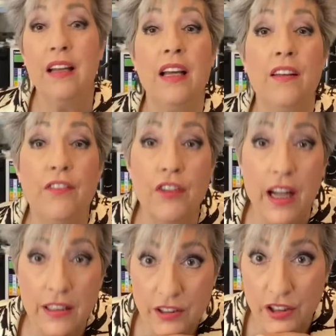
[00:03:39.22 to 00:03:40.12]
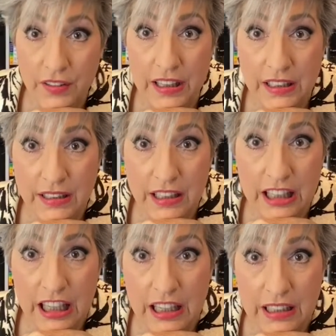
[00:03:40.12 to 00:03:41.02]
If you're not serving this to the
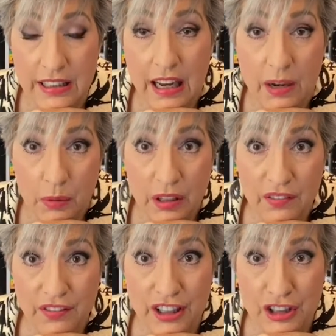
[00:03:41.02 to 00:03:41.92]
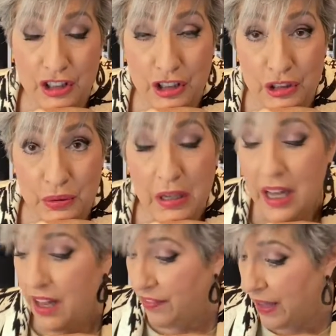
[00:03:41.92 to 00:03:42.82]
kids, I will confess to you,
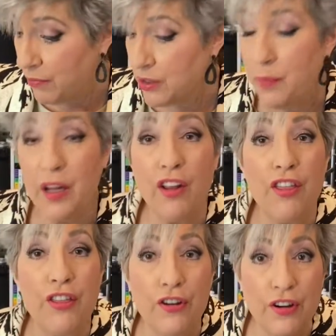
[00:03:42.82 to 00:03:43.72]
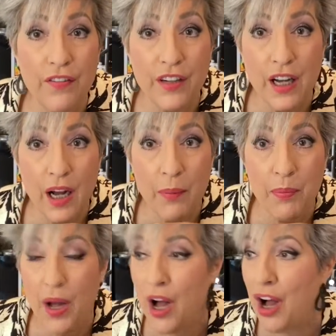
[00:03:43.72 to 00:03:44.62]
that was about 1/3 of a
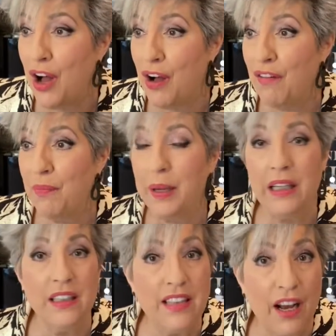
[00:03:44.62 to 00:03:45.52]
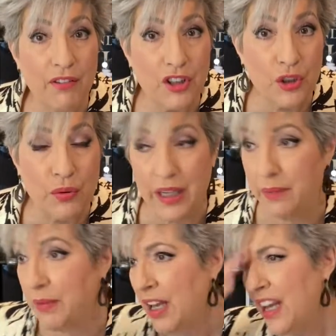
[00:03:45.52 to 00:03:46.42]
cup of Bailey's Irish
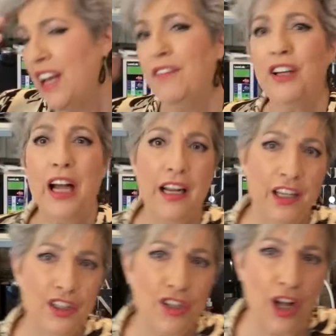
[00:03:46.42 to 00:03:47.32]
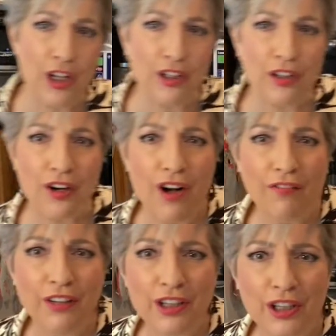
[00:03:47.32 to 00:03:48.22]
cream. If you got any chocolate or
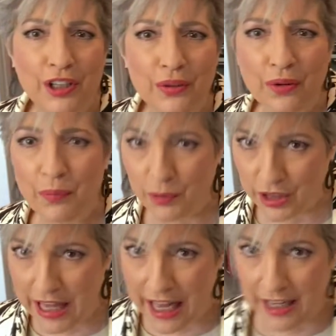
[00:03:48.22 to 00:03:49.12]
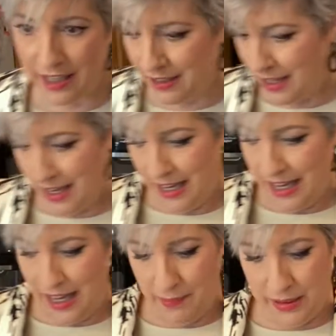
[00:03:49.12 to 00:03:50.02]
coffee liqueur, put that in,
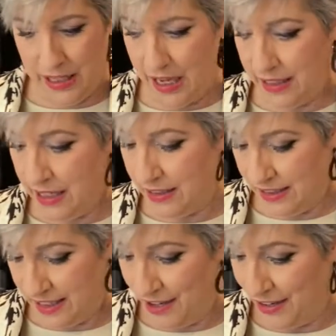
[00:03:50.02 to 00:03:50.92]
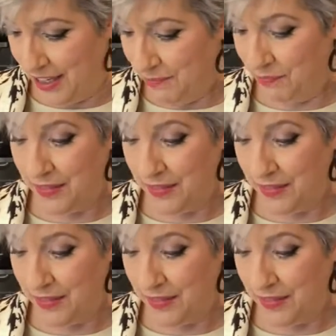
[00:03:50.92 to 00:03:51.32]
but not necessary.